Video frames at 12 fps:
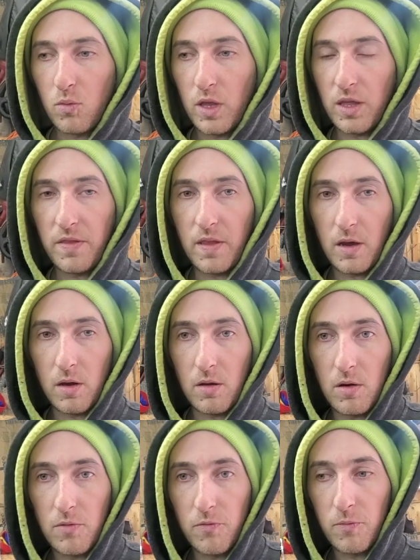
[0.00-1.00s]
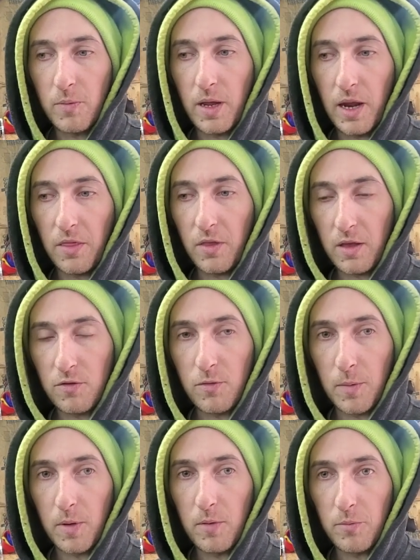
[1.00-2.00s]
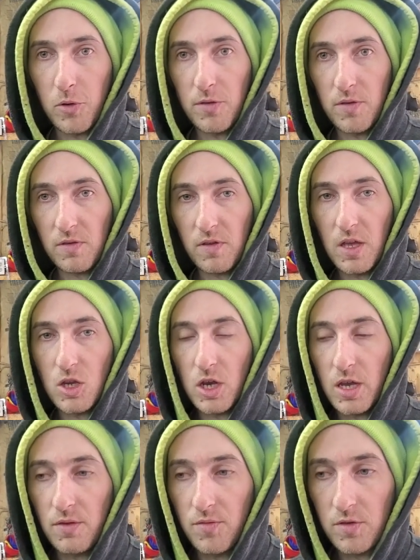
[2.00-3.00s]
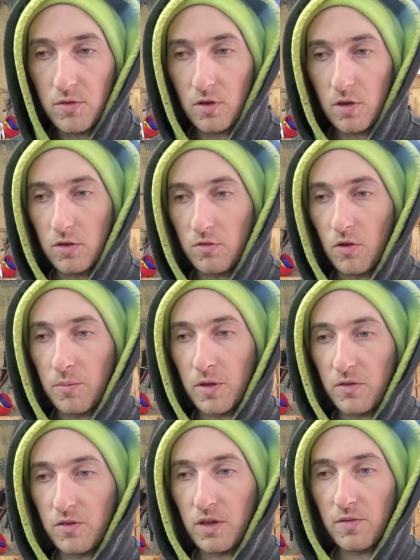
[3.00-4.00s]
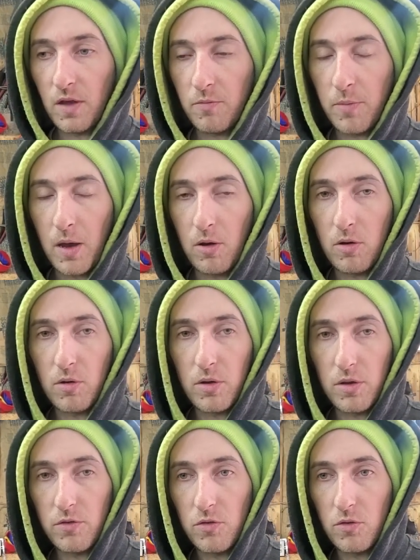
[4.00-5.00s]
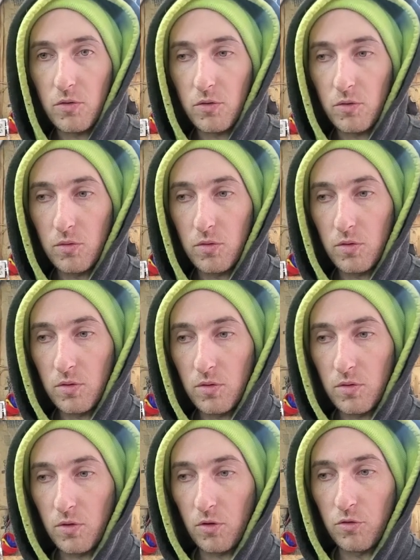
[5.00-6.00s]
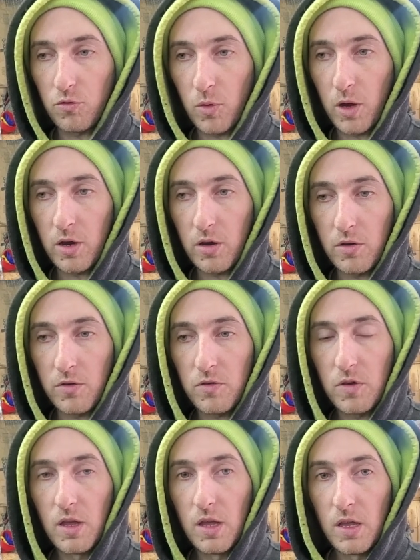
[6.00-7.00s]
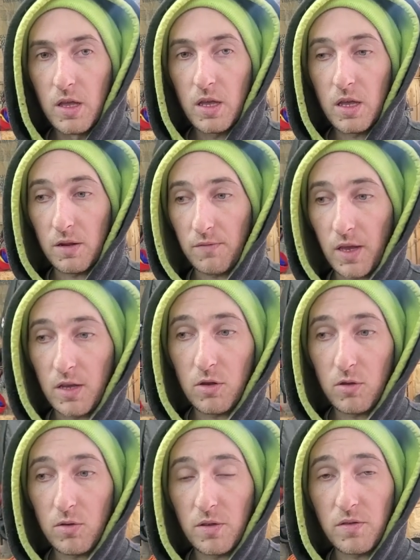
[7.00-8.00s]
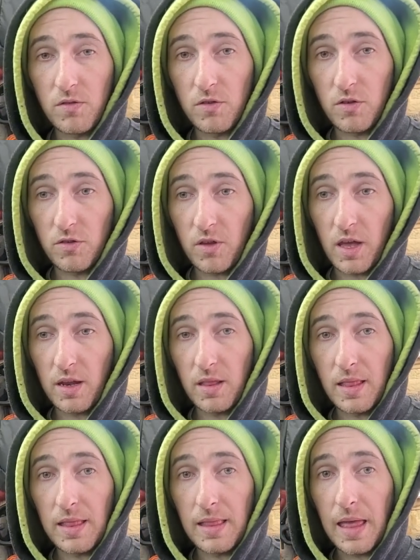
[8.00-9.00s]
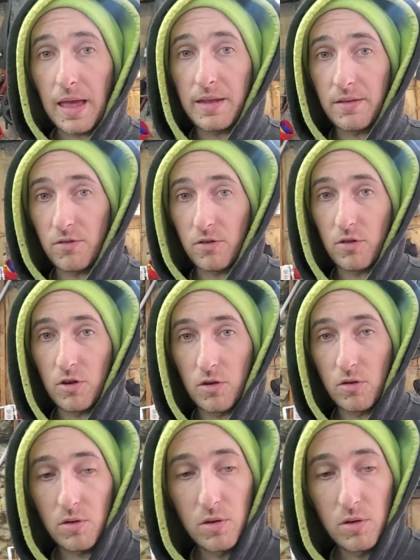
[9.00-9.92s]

in there, and I think it's from a previous gauge I have installed. So I'm gonna see if I have power going to those wires, and if I do, this has just gotten a lot easier to do.